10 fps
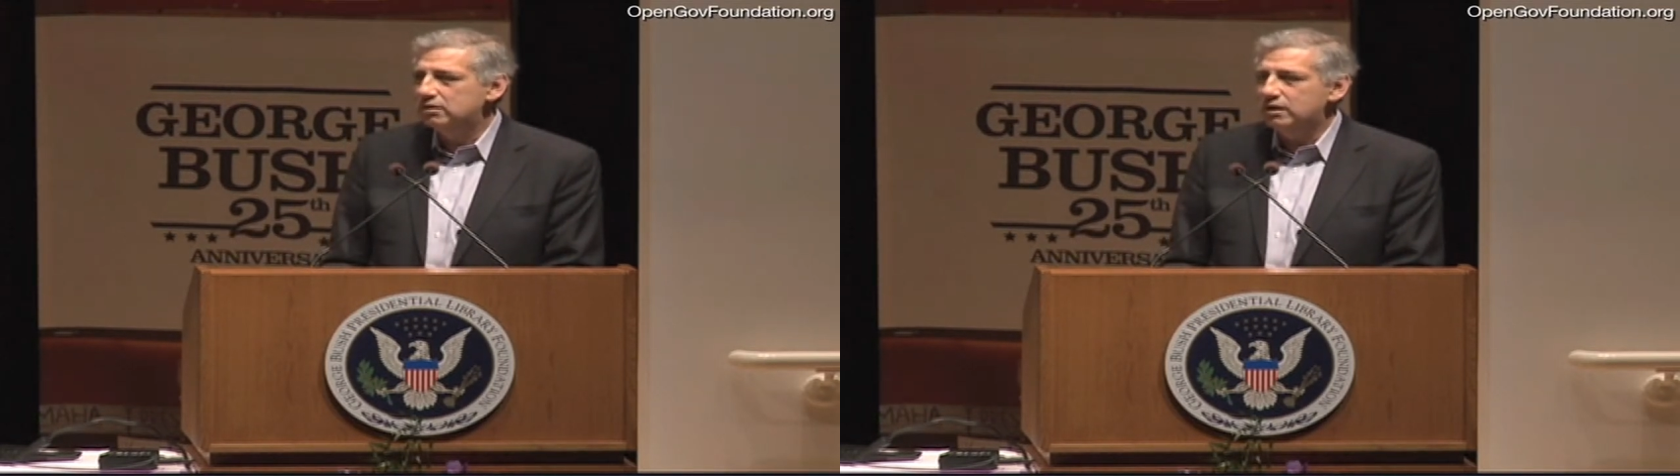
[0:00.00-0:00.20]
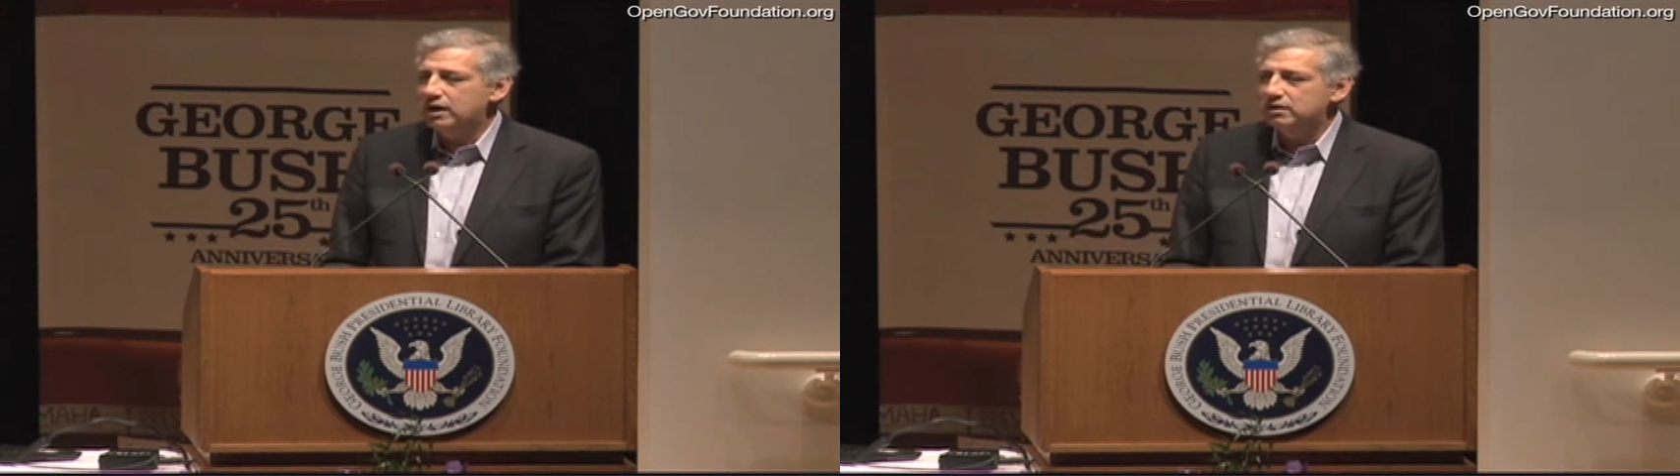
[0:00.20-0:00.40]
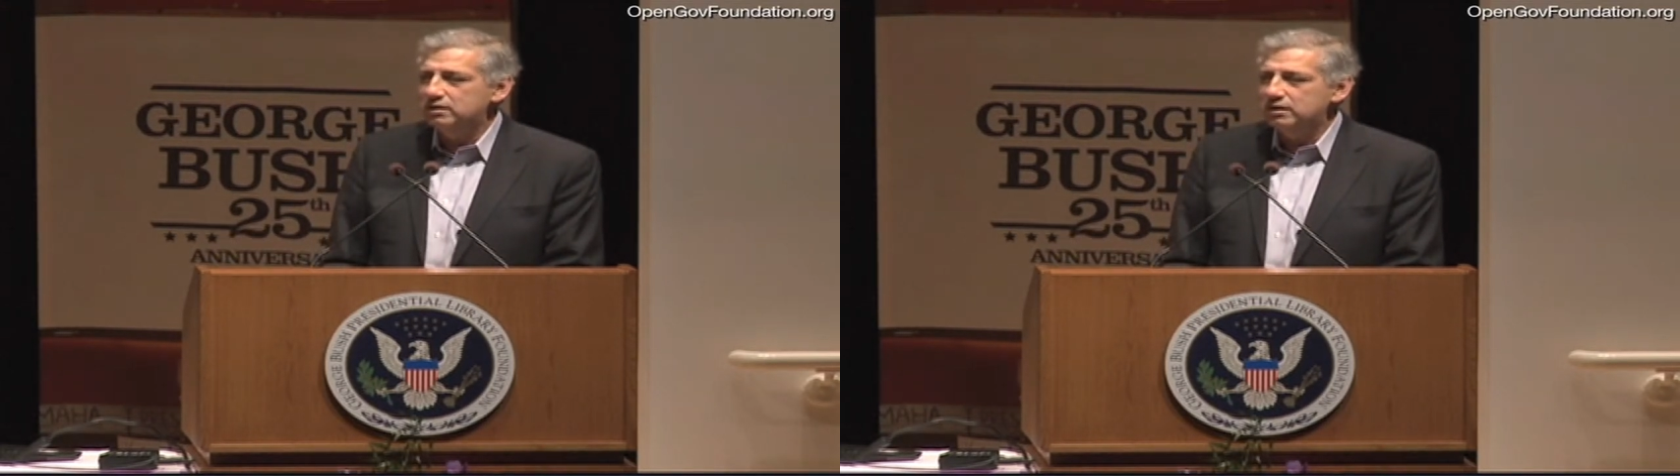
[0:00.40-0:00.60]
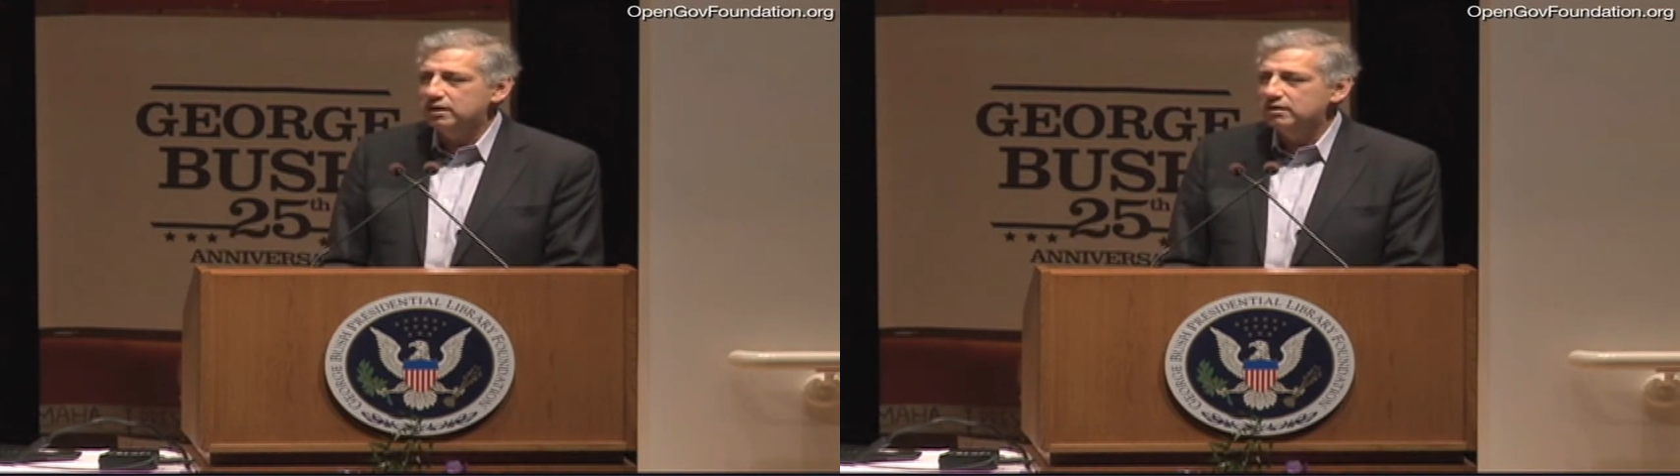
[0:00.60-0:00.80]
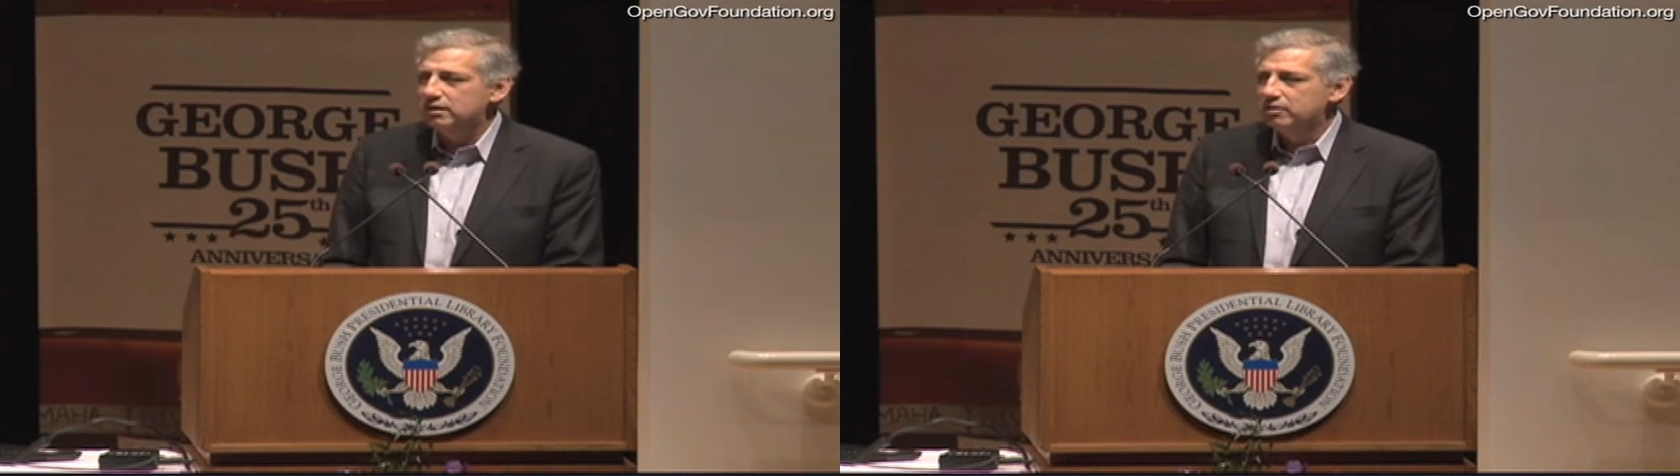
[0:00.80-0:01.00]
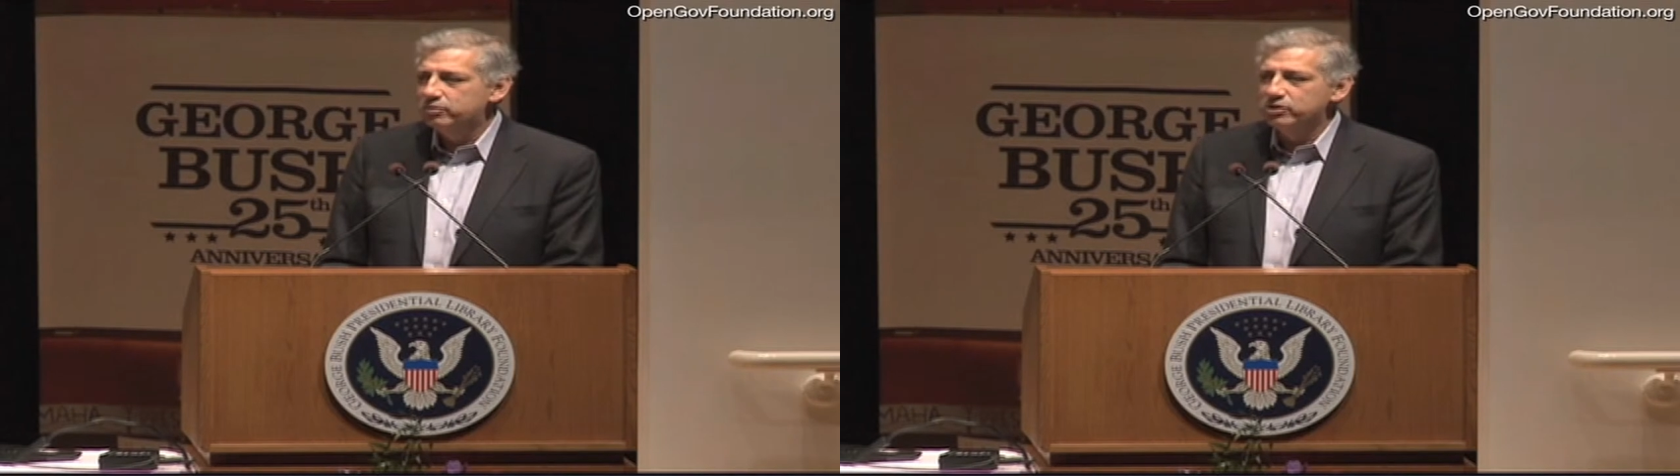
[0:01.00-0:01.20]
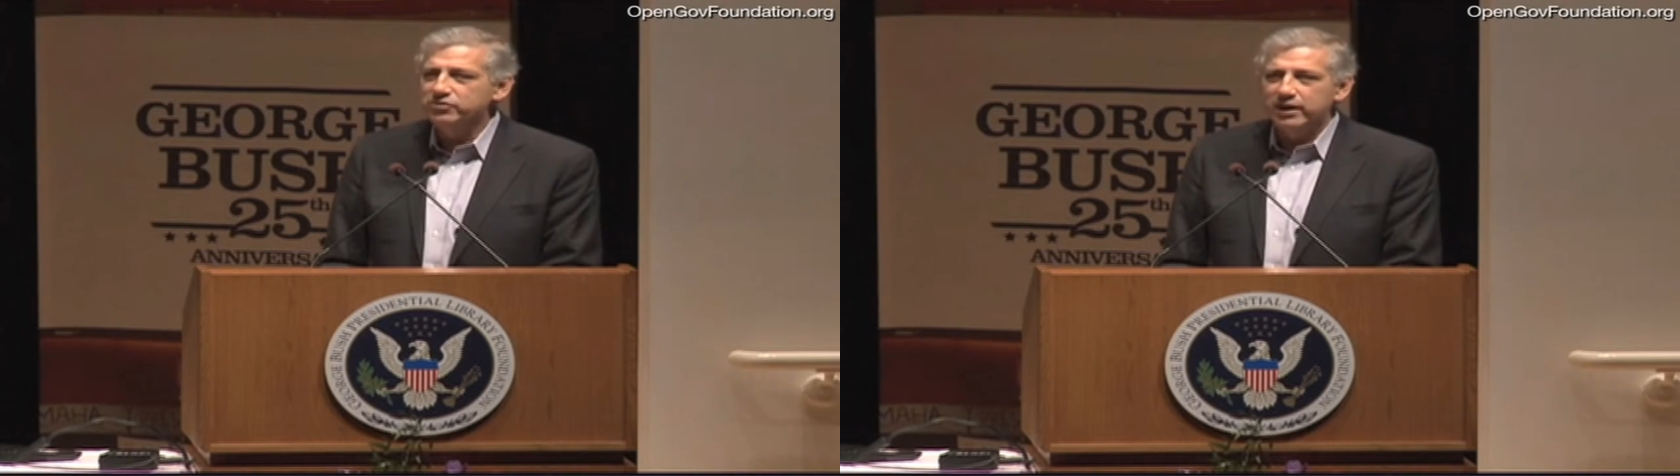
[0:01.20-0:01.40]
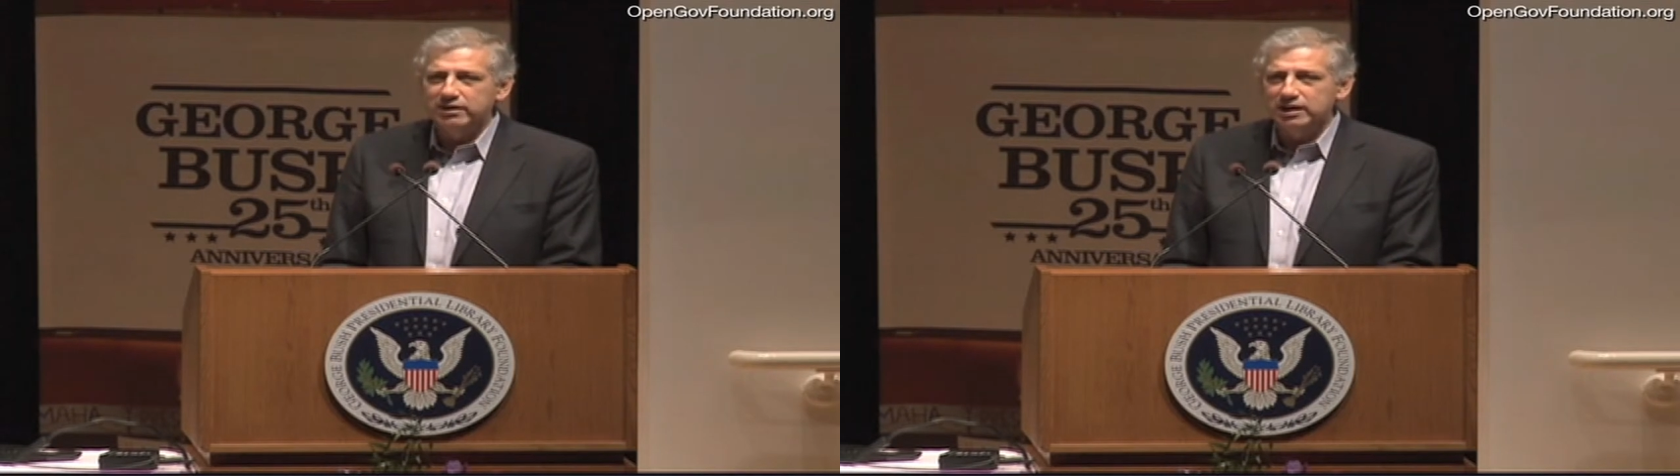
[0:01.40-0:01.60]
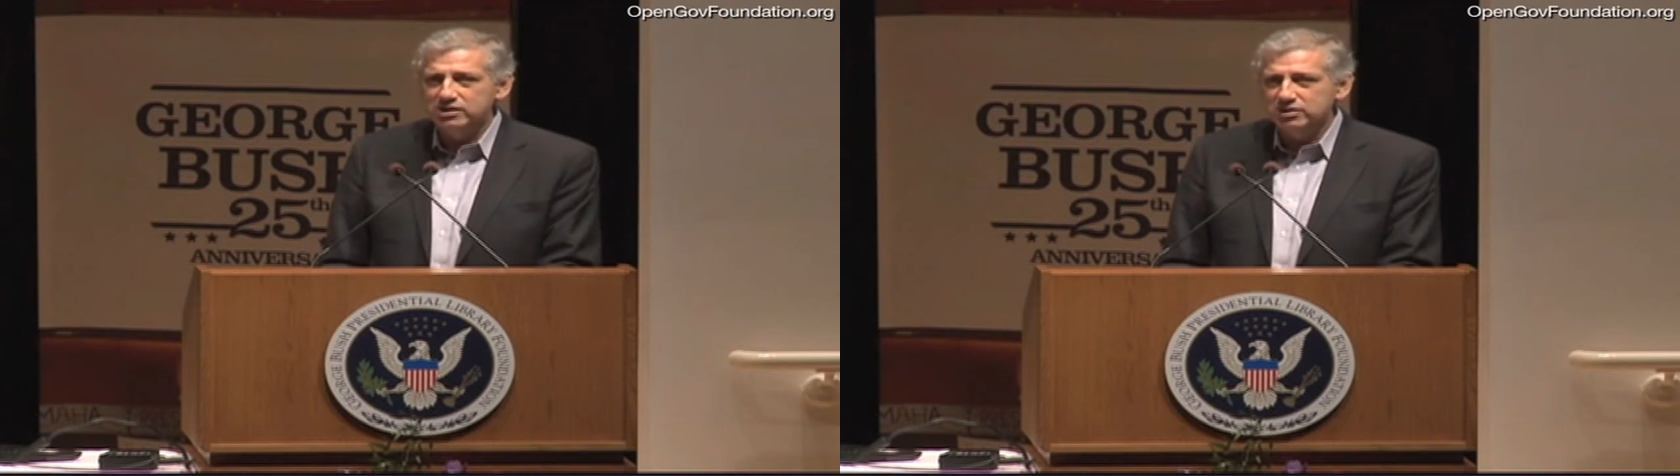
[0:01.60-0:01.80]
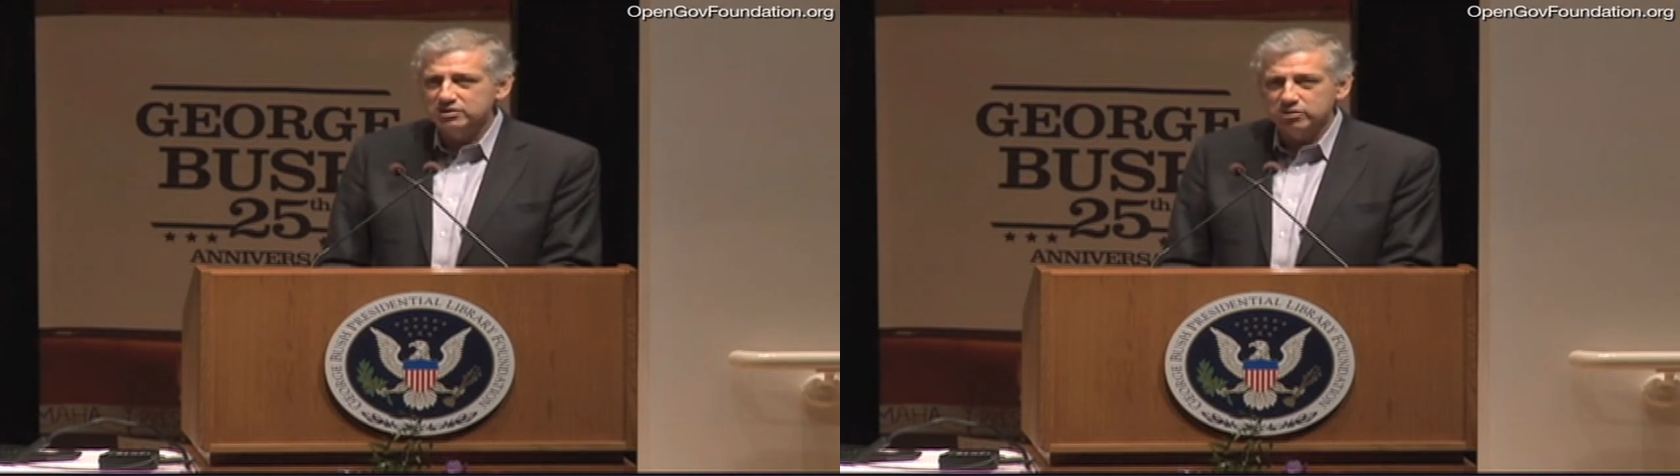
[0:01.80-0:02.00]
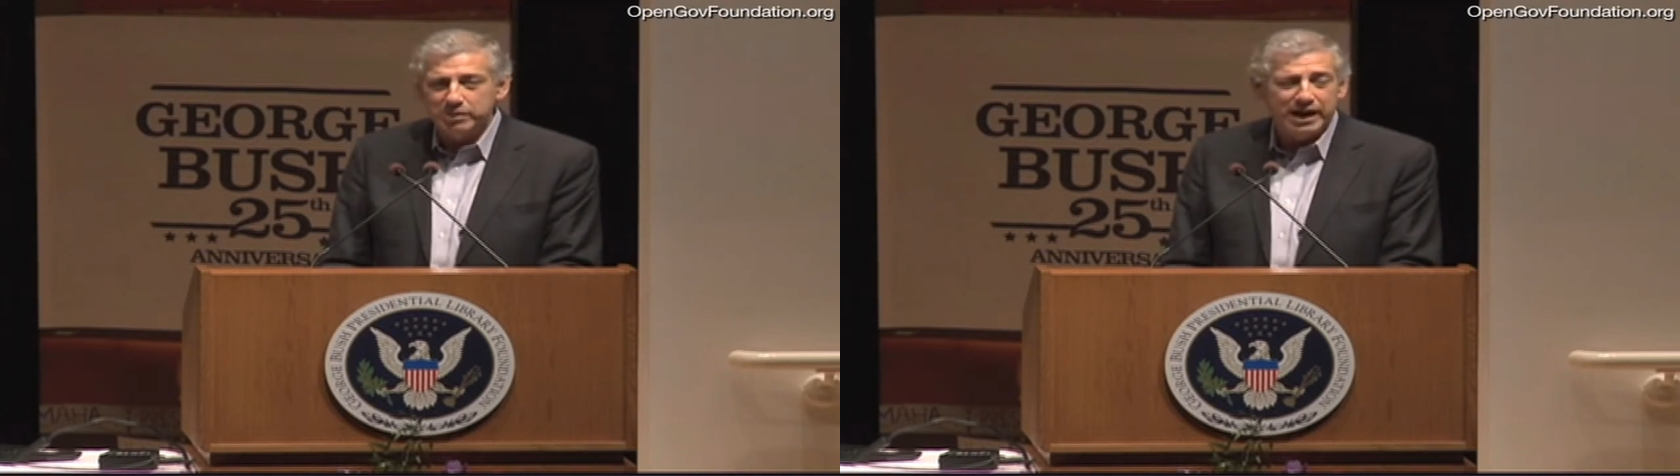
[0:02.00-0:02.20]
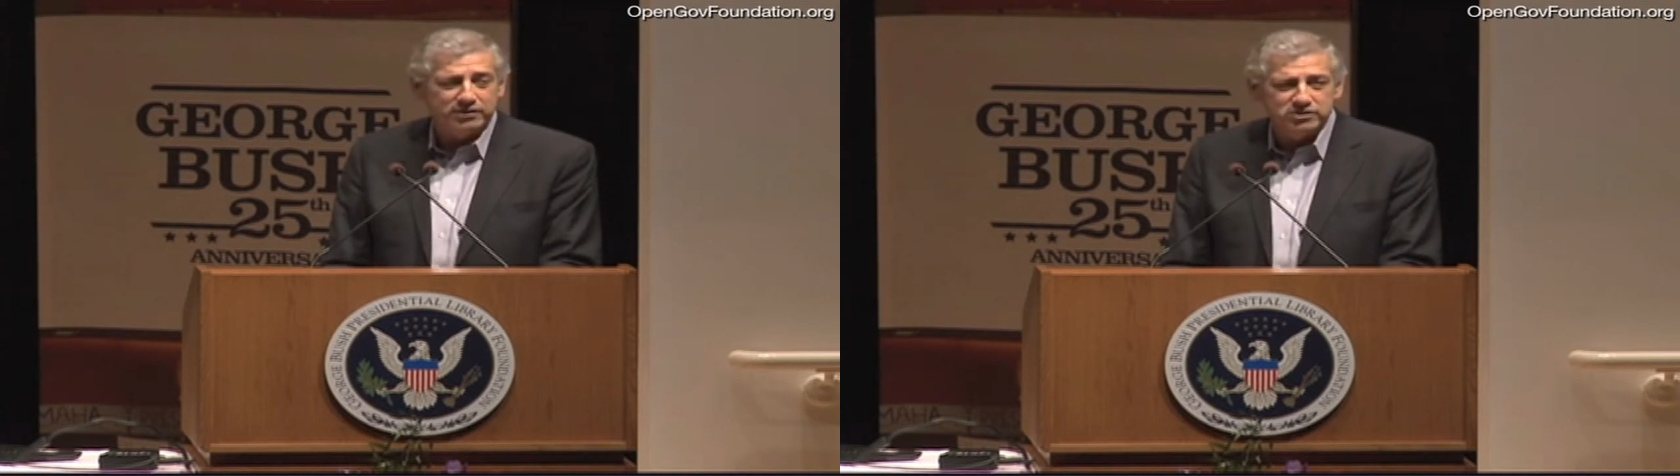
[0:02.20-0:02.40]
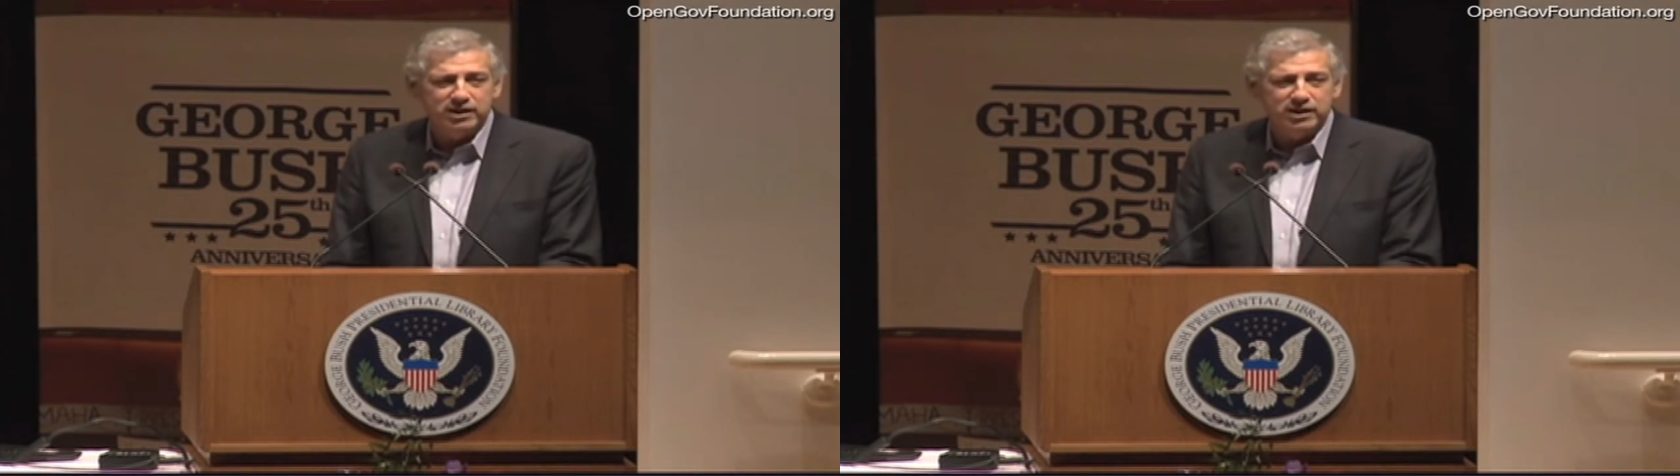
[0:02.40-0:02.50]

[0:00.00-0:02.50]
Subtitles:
the Bush Foundation is about.